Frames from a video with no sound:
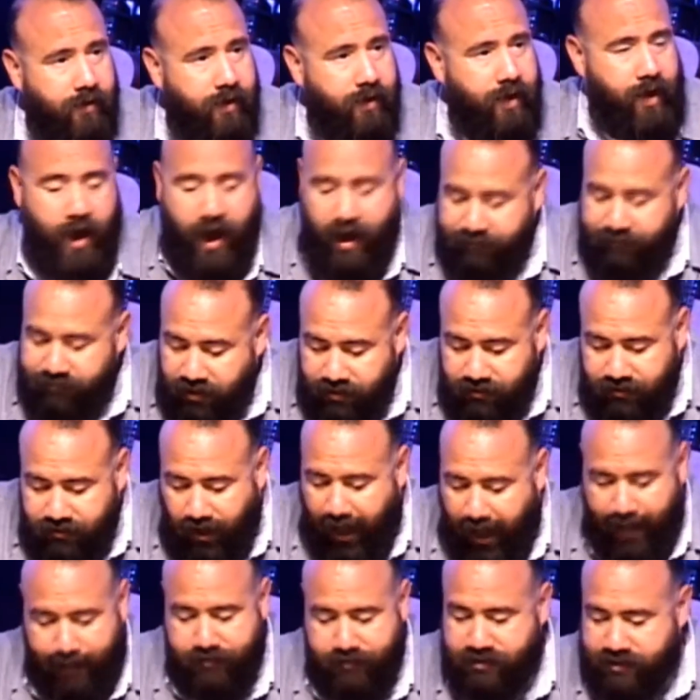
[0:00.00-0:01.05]
And
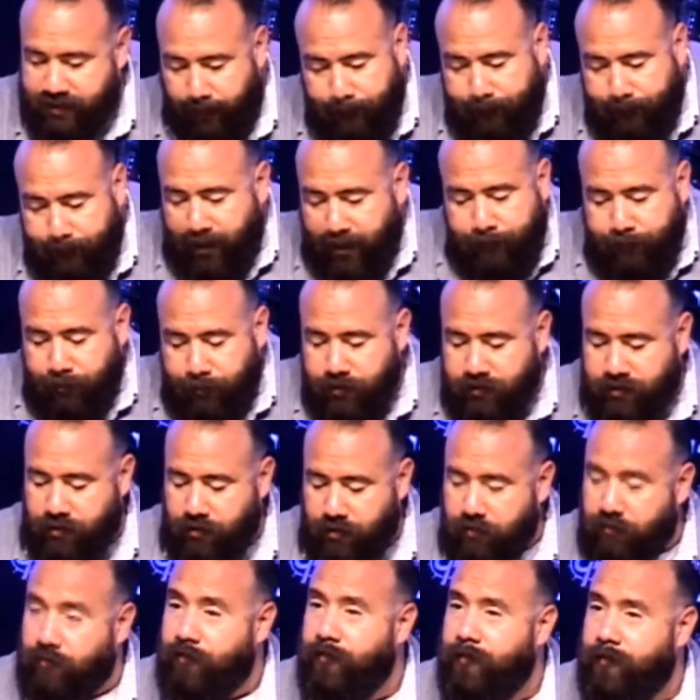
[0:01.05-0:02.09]
oftentimes, some people
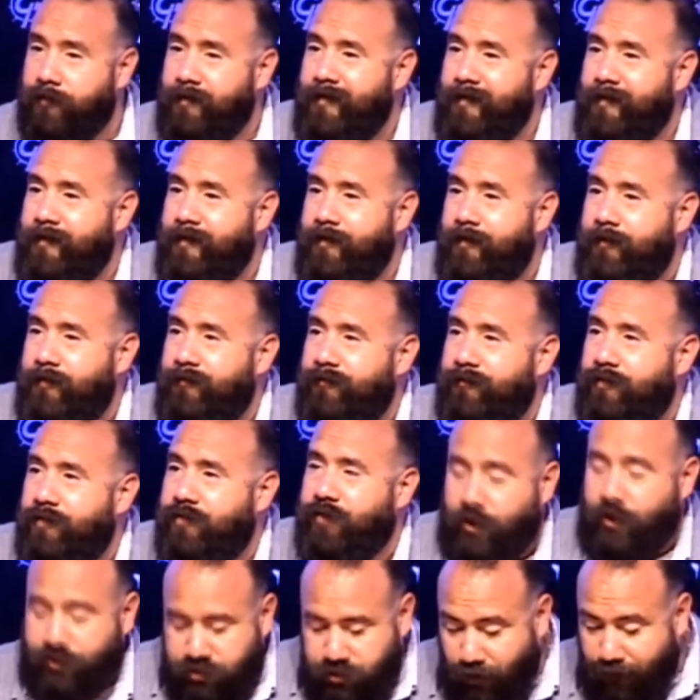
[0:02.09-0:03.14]
do.
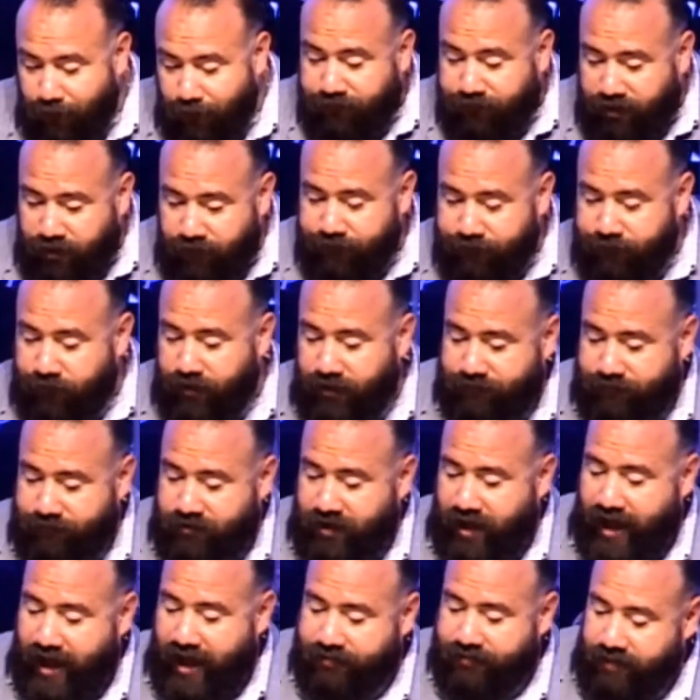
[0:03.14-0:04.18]
They're so fearful of
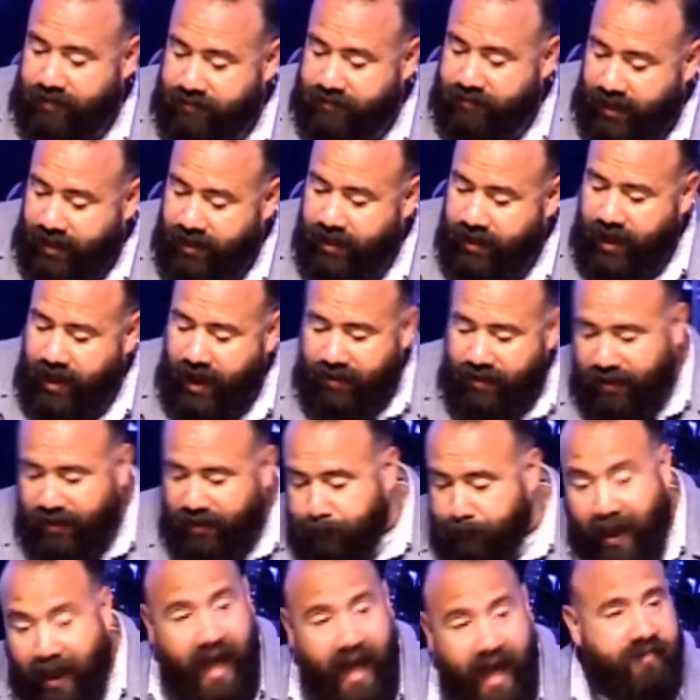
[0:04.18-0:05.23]
death and they, and they
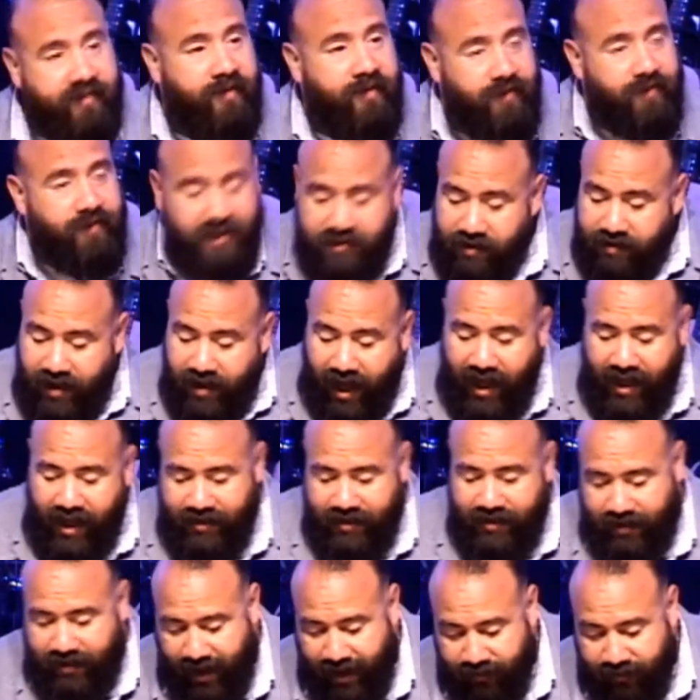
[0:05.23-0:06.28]
passively deny
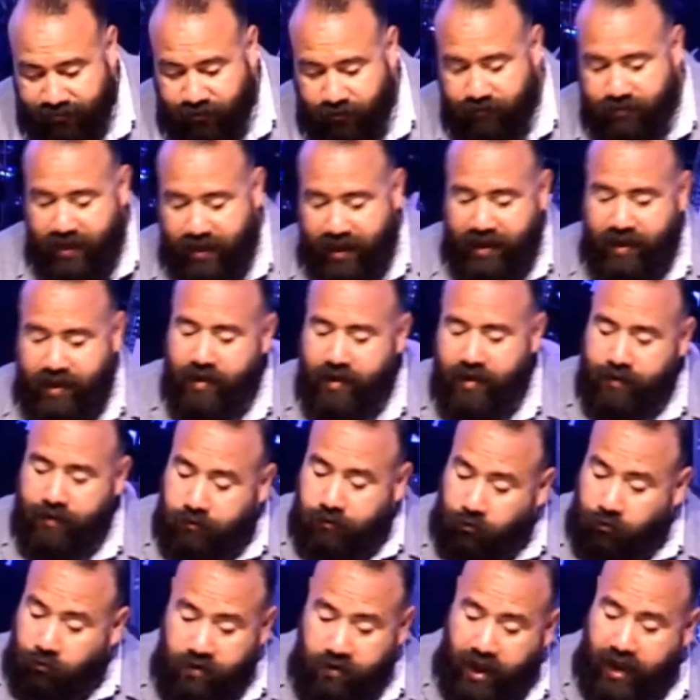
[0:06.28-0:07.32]
death or they
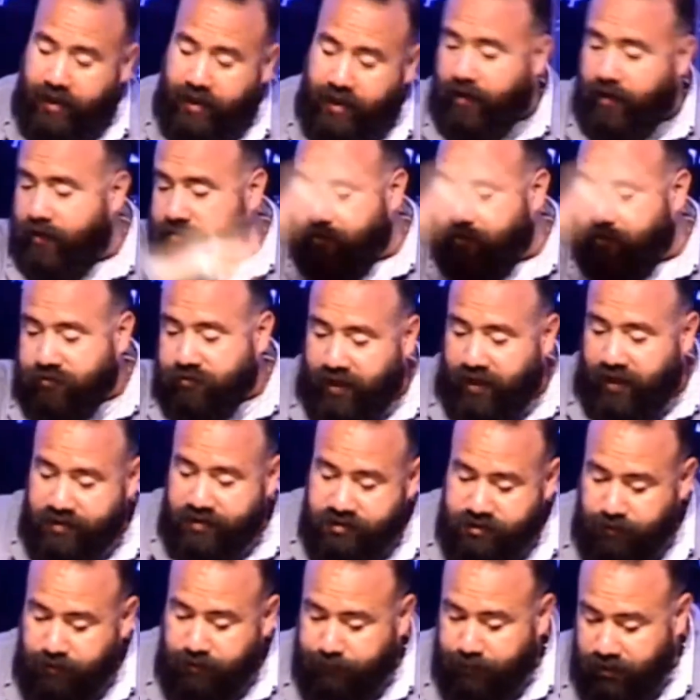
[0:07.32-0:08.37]
create other
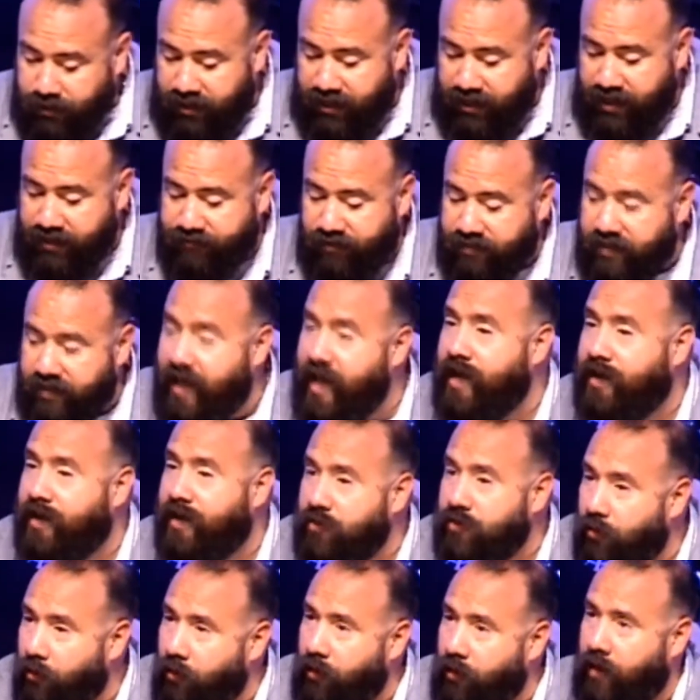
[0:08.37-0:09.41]
things to believe and they
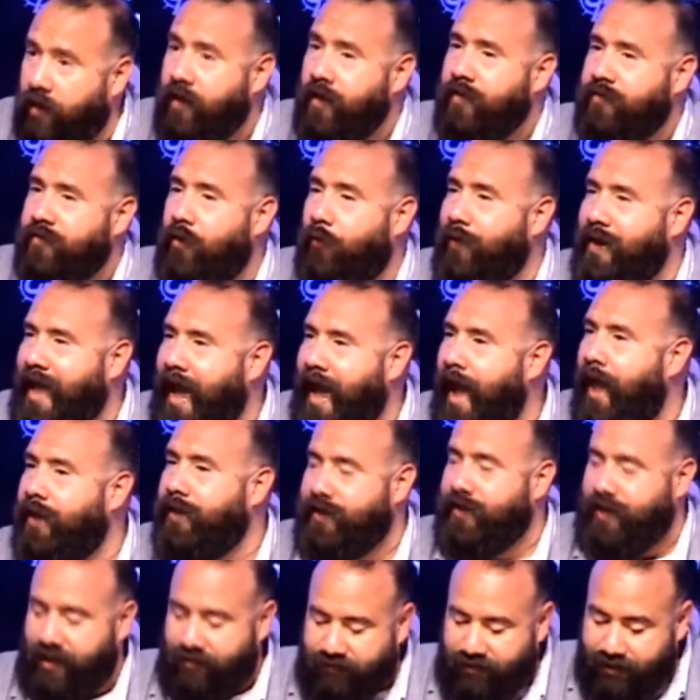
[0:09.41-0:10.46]
ignore the
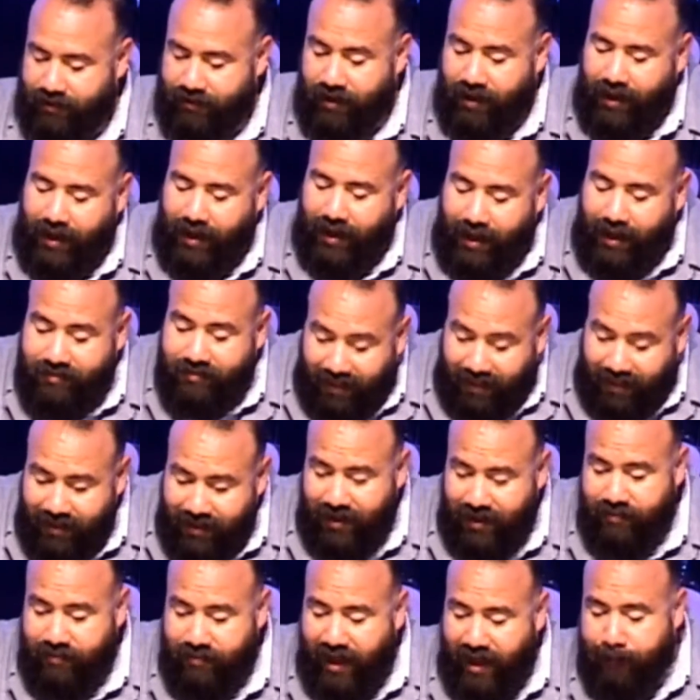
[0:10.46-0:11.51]
reality of it and
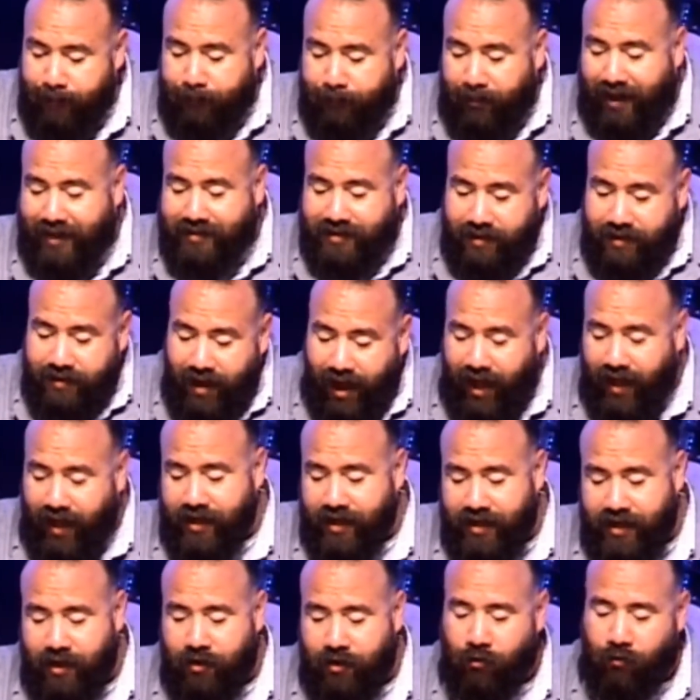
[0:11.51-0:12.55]
thinking that by
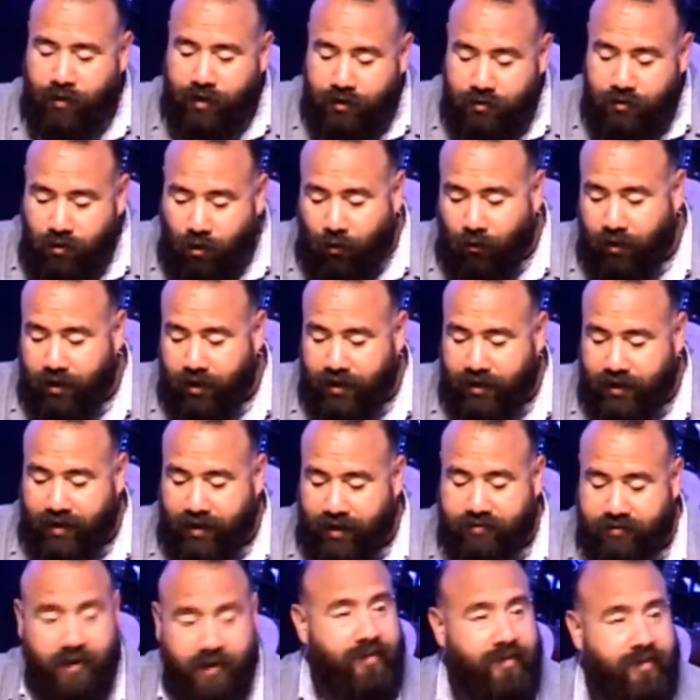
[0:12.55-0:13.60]
denying it or ignoring
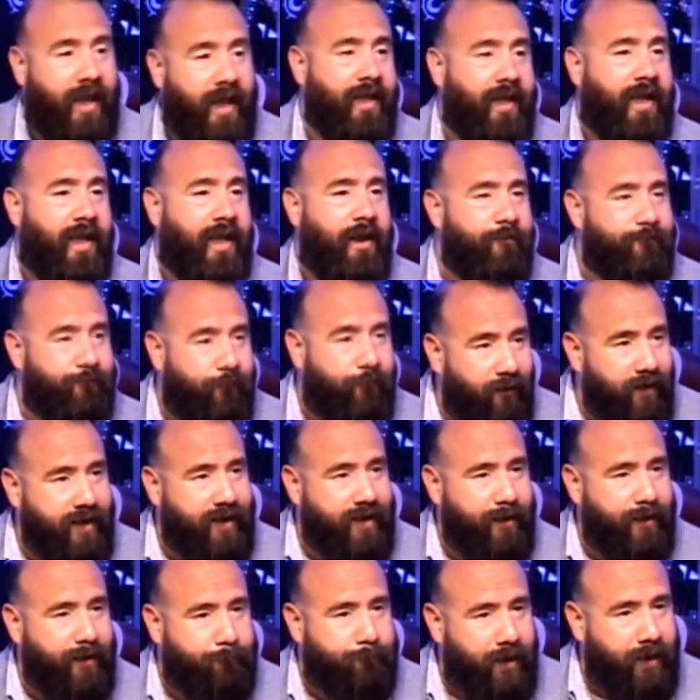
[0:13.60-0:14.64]
it that they can avoid
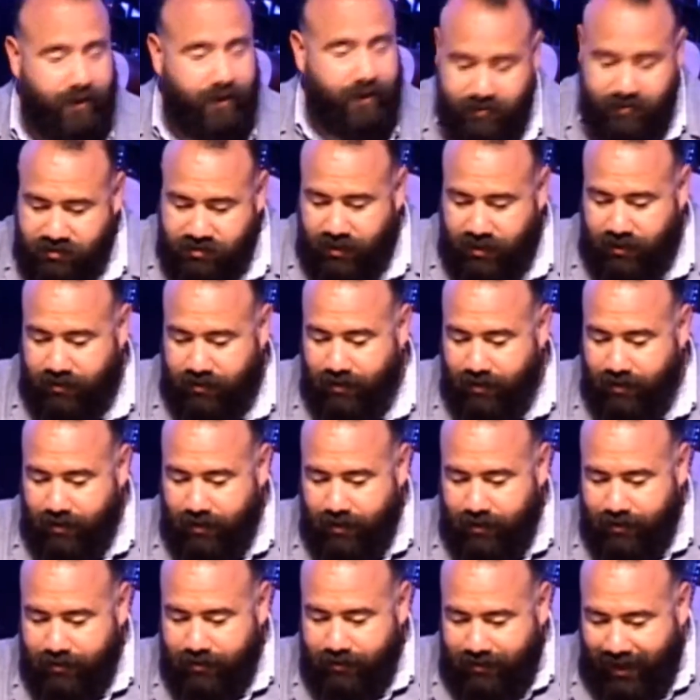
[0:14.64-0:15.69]
it. But listen,
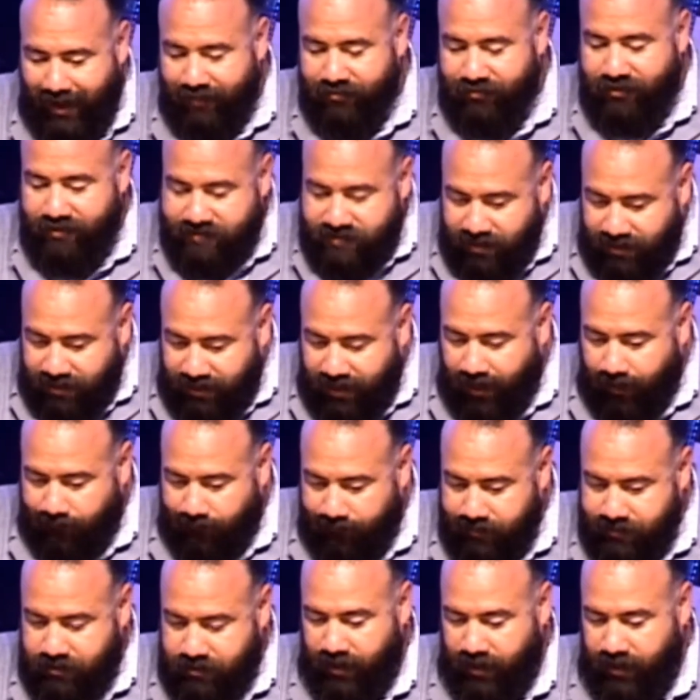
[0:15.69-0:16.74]
death is a
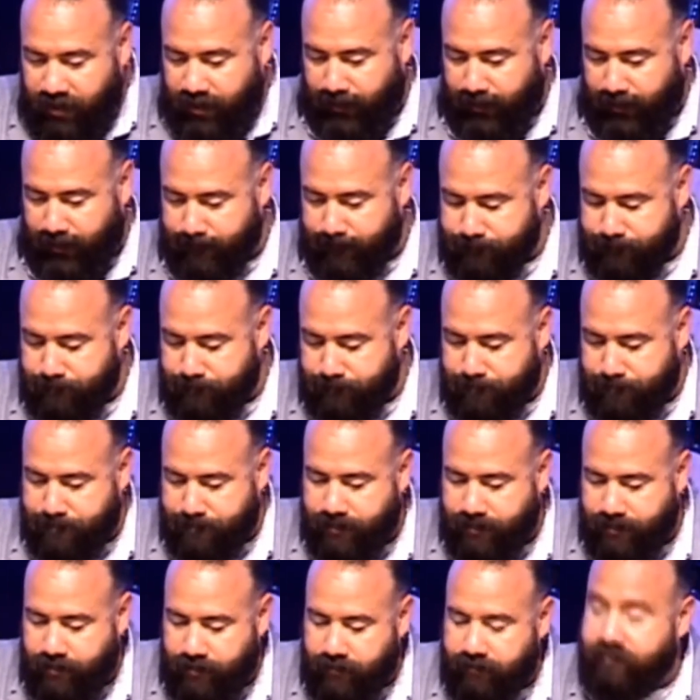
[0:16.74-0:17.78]
guarantee.
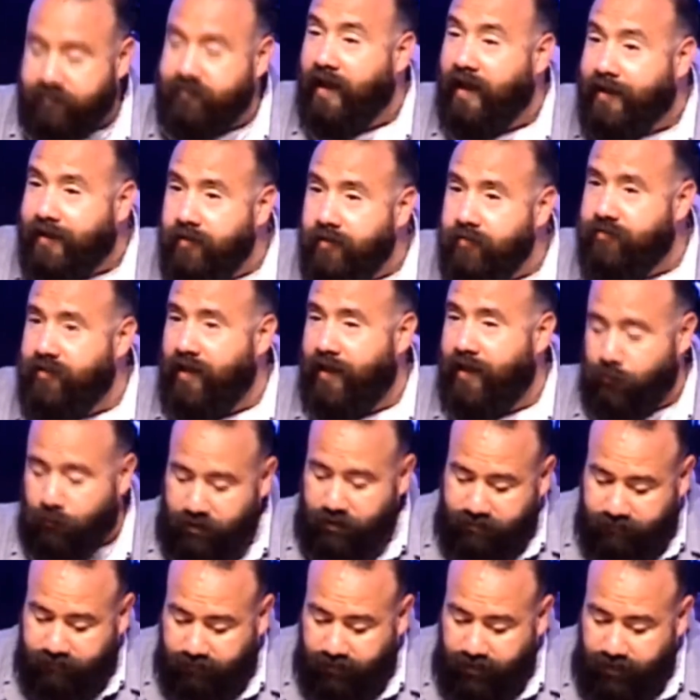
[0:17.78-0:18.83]
Second thing we
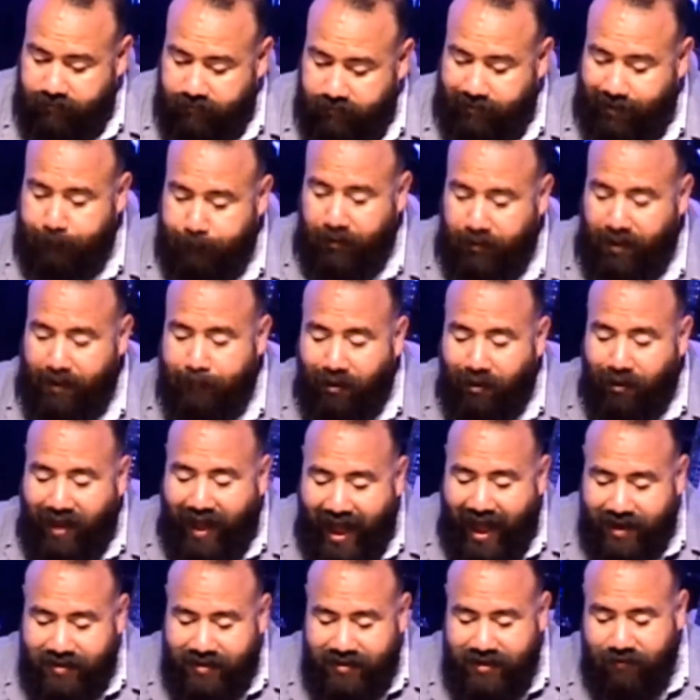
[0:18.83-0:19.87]
see is that people
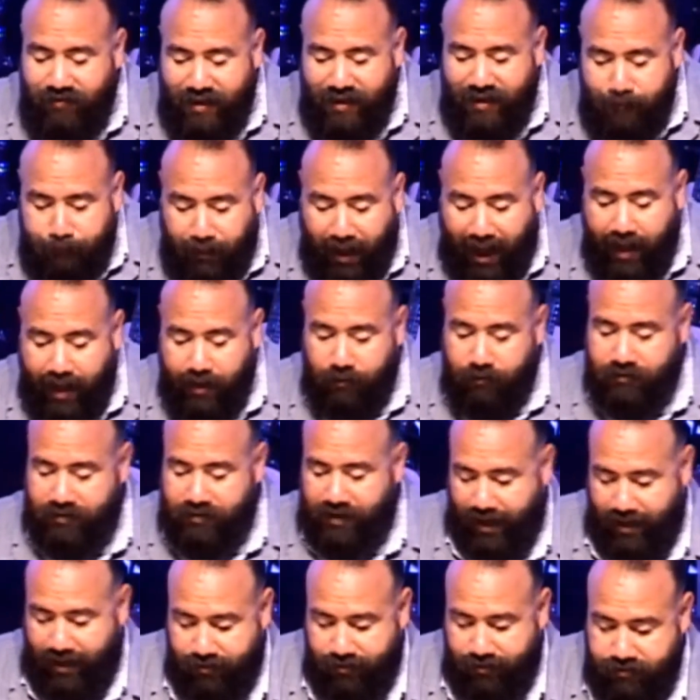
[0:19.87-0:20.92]
actively battle
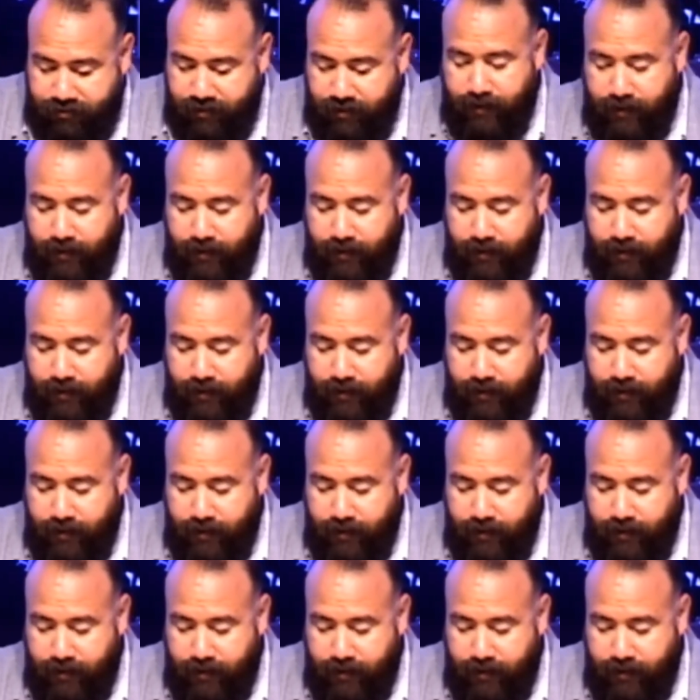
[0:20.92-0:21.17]
death.